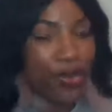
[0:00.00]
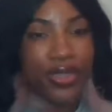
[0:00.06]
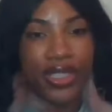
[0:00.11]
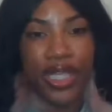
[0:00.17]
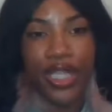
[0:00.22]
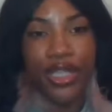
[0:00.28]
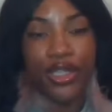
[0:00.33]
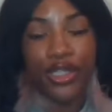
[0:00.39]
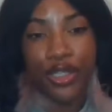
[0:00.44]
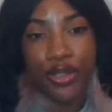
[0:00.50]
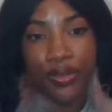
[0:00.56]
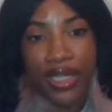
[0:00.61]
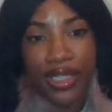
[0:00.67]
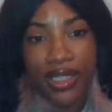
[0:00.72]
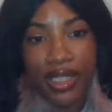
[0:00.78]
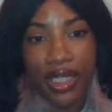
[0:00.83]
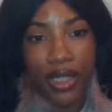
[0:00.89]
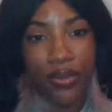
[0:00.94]
was
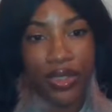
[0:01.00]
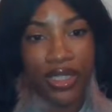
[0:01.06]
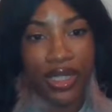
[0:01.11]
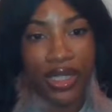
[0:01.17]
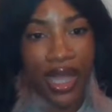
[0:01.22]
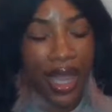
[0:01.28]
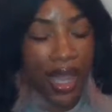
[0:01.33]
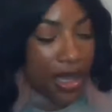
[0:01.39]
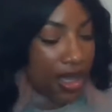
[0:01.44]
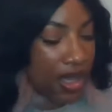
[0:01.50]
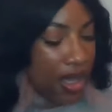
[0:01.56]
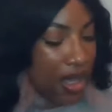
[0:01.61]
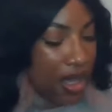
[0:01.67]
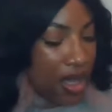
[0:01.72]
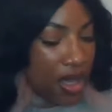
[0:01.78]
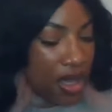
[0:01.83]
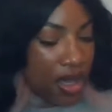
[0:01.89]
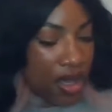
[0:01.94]
interesting was that
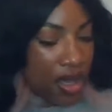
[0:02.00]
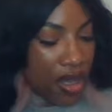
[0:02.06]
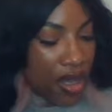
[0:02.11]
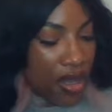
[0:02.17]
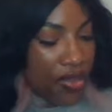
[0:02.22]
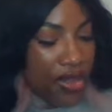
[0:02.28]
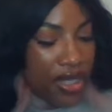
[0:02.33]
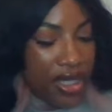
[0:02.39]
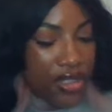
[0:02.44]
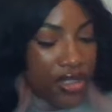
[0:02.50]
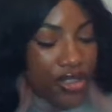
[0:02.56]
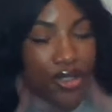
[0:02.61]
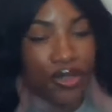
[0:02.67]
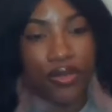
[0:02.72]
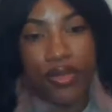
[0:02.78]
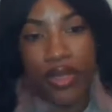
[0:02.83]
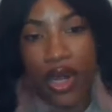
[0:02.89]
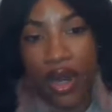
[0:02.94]
these
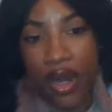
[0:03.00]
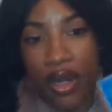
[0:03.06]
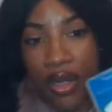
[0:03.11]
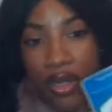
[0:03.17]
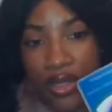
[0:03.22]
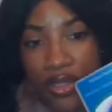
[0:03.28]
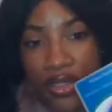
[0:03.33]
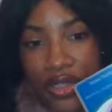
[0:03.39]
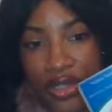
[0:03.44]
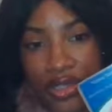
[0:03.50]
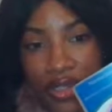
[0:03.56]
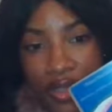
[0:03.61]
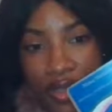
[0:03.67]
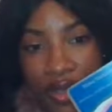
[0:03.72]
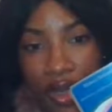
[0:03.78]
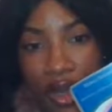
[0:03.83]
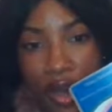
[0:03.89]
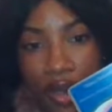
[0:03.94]
two cards
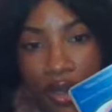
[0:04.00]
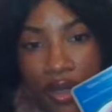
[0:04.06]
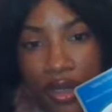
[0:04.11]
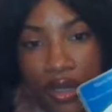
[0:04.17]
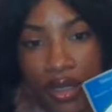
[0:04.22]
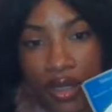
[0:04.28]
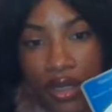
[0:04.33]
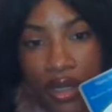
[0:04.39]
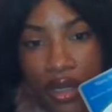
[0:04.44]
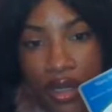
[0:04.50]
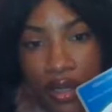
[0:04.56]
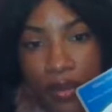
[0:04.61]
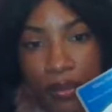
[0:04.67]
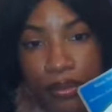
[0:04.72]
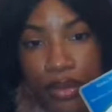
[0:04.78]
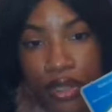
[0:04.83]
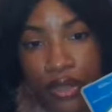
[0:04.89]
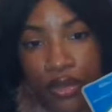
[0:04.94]
are
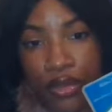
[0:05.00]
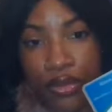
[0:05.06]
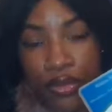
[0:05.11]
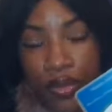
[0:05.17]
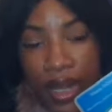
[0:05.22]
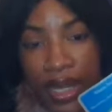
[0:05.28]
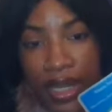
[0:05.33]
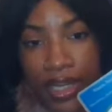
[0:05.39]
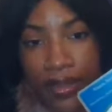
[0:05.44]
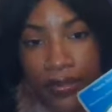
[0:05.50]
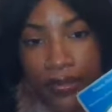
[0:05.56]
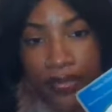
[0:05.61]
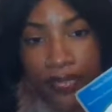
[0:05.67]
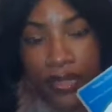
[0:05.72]
blue, right?